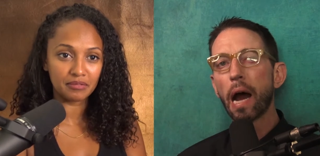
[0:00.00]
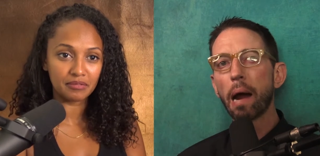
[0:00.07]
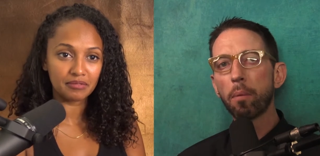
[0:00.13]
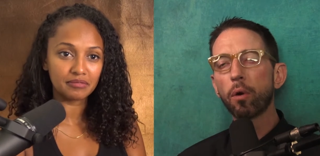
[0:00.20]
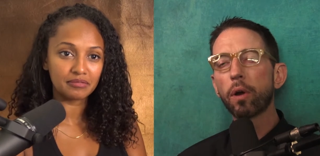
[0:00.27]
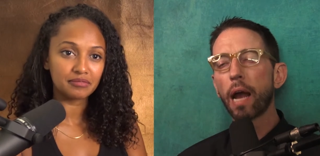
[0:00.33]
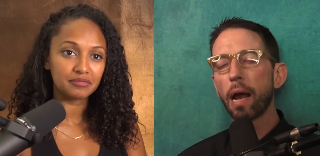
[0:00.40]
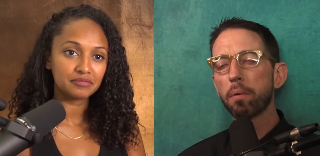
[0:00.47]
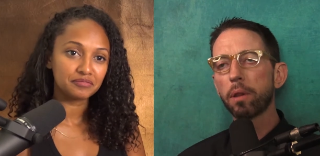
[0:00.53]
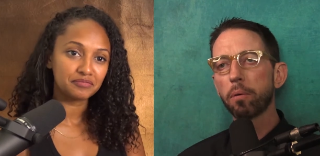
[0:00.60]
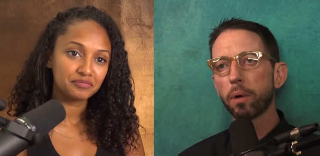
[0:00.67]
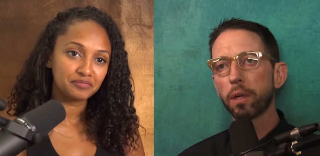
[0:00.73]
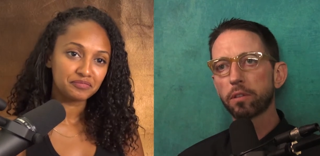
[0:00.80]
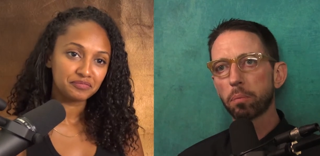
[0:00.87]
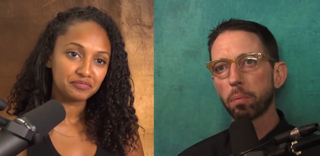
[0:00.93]
Speaker 1: I'm okay with it
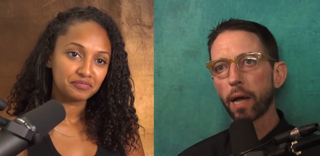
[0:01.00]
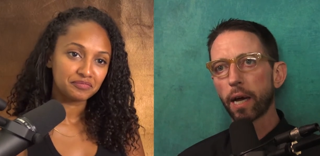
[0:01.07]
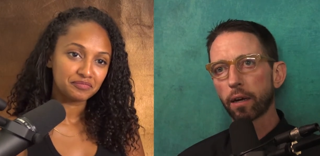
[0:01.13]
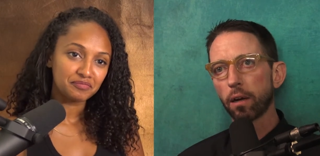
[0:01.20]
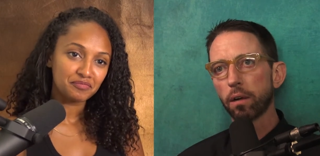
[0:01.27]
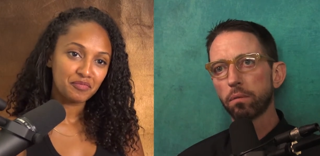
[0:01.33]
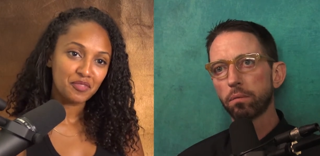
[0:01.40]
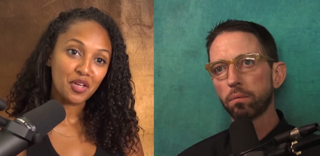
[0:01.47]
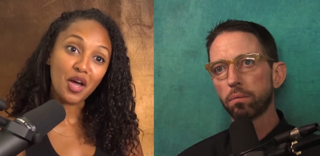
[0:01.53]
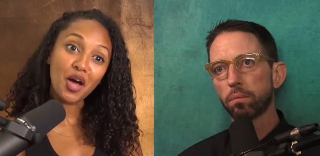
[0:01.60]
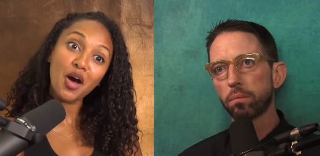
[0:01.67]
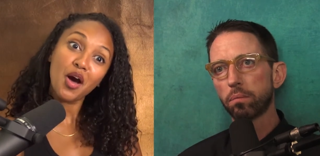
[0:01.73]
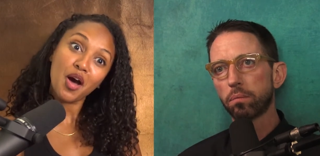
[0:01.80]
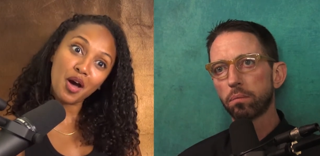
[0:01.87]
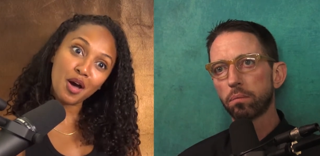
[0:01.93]
when it's a black girl.
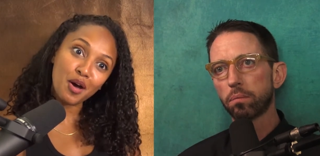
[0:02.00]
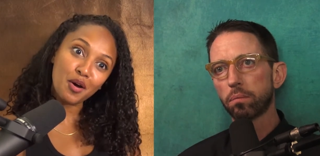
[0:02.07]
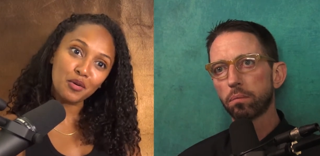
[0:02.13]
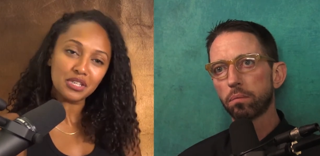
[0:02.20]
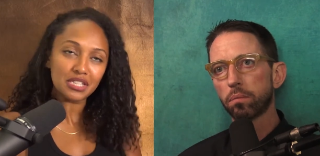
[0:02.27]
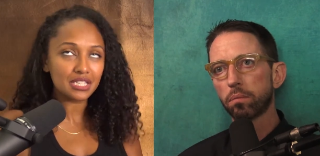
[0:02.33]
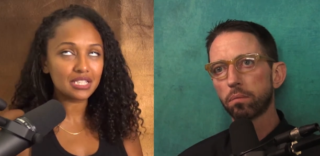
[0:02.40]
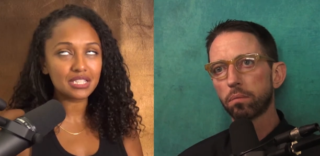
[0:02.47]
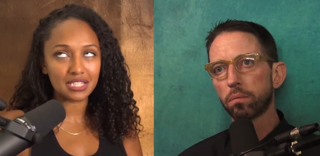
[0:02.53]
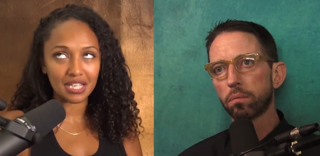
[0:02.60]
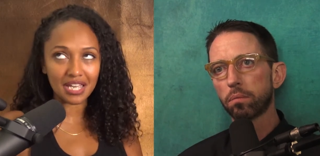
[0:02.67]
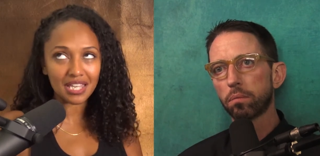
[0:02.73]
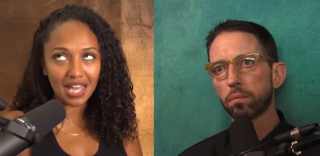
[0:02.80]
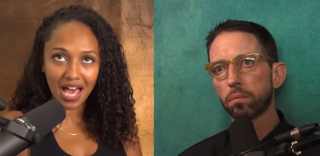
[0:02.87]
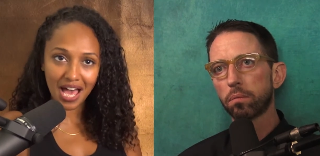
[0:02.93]
Speaker 2: Oh, you didn't
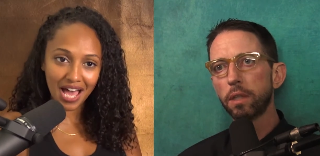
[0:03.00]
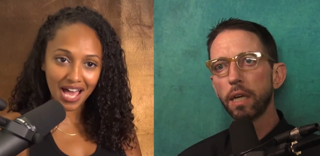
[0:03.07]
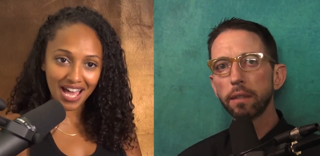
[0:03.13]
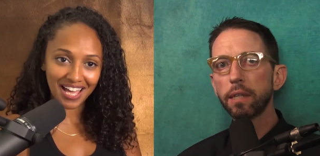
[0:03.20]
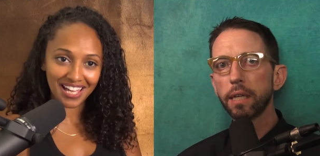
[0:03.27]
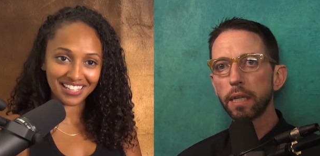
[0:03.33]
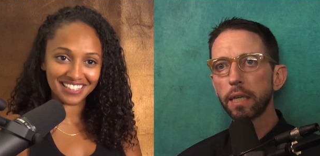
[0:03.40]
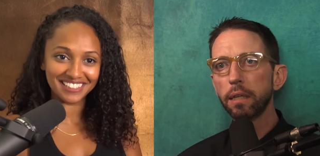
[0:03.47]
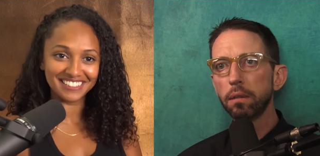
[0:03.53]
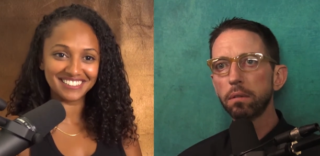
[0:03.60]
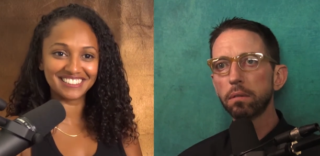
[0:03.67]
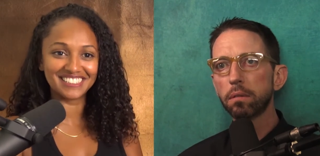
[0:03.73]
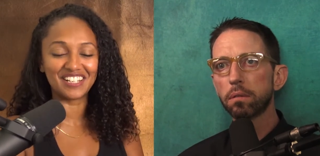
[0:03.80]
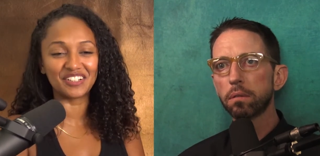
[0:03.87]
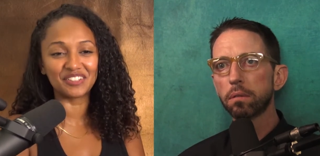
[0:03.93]
say that.
Speaker 1: Yes, I did.
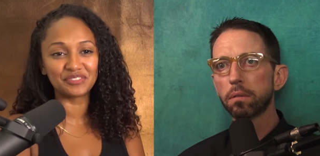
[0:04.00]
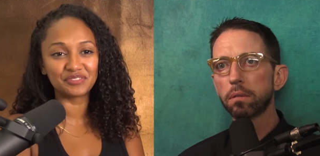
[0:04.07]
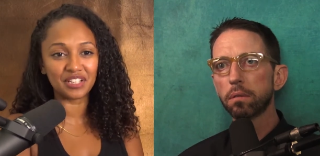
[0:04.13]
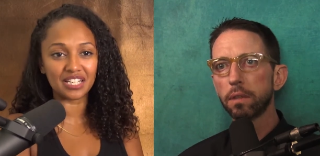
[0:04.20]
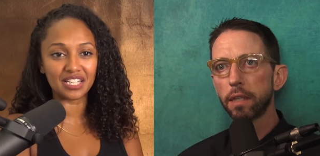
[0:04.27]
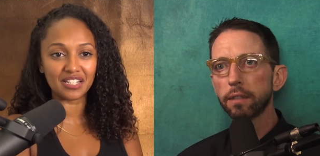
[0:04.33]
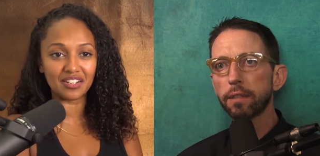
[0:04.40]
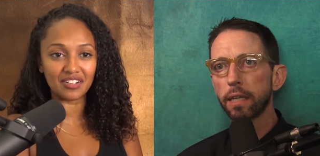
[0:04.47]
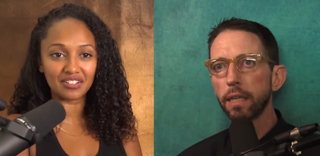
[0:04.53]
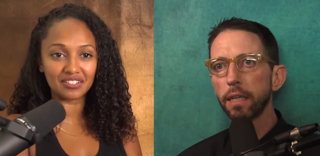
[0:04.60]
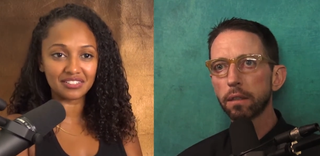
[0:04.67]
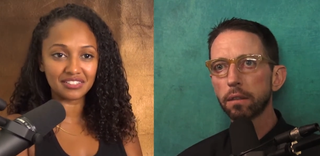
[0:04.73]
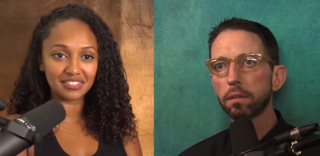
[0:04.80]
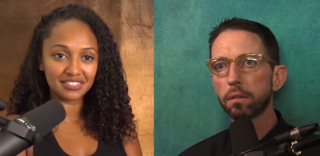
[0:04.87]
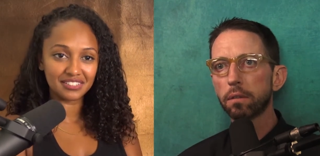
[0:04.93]
No, I
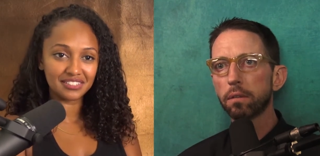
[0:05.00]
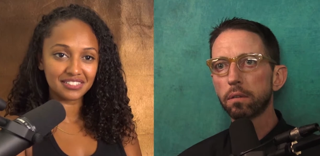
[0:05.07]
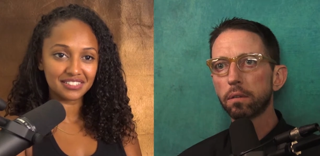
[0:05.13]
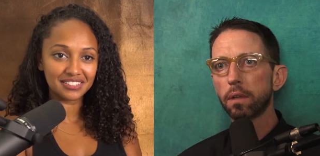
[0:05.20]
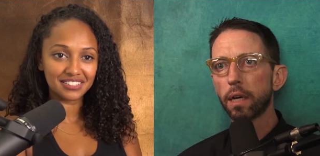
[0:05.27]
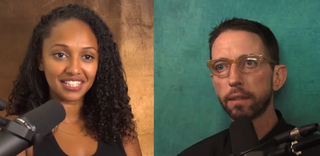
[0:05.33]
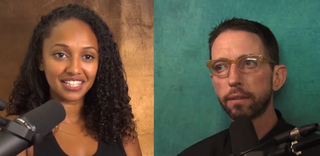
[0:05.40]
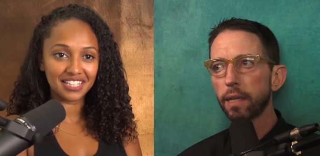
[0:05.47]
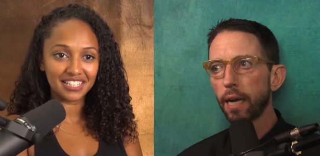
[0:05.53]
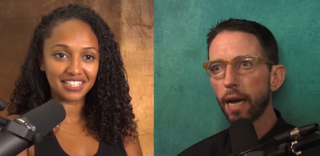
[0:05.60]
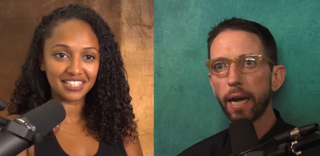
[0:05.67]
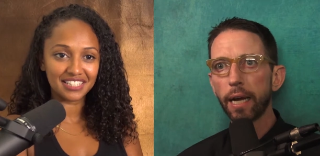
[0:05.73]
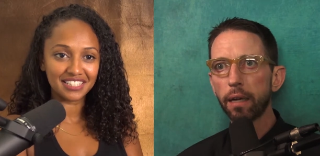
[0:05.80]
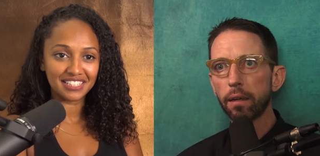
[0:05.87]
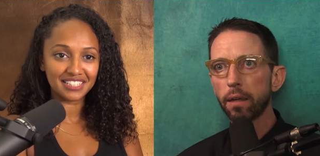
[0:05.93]
did. I said
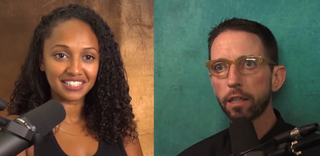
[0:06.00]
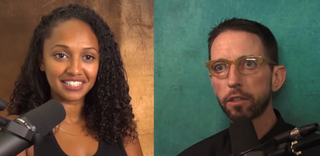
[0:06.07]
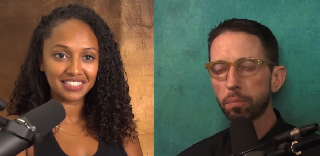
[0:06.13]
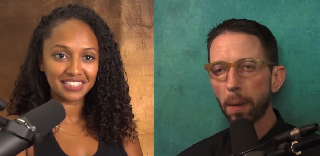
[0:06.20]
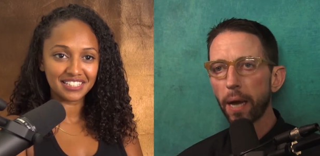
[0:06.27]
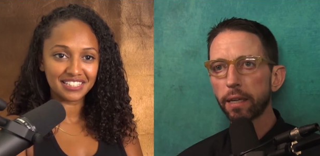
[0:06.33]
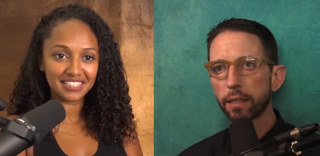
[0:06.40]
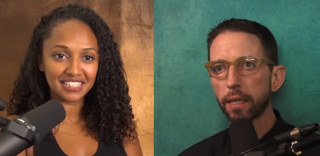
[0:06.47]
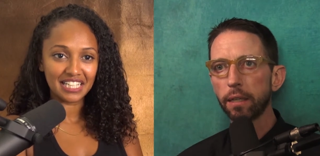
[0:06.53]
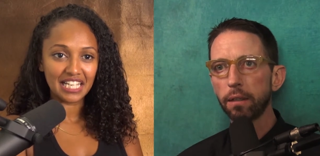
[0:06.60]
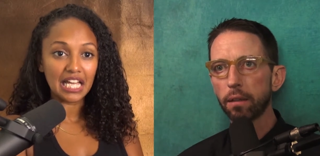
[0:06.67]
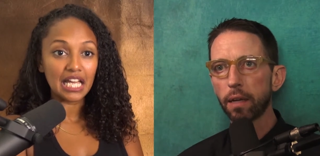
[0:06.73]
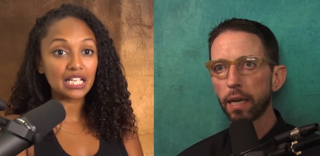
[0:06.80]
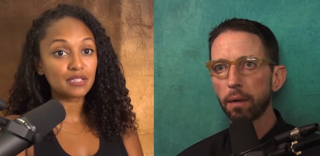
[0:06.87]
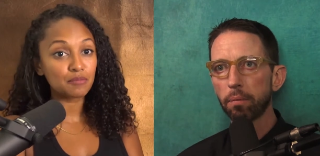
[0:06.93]
I expect it,
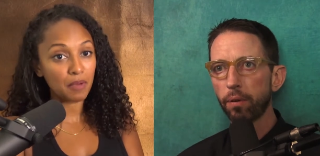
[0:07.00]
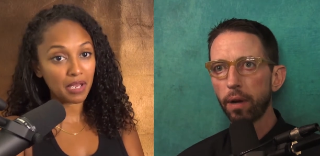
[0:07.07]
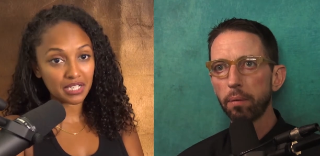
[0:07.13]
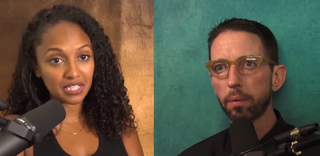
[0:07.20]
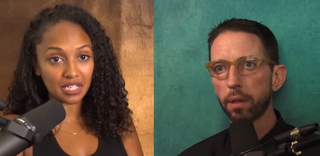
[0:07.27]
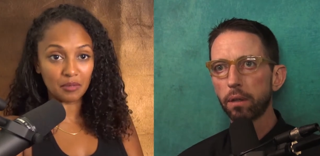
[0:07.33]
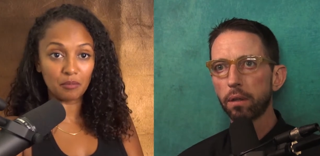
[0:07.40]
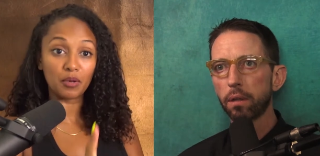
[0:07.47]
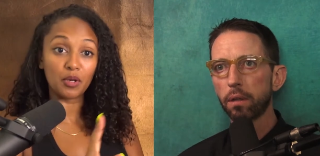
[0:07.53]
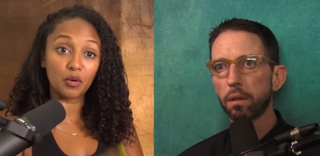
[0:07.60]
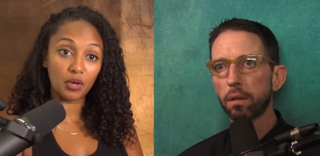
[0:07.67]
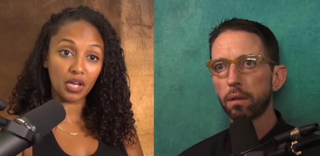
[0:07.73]
Speaker 2: and I'm fine with it, but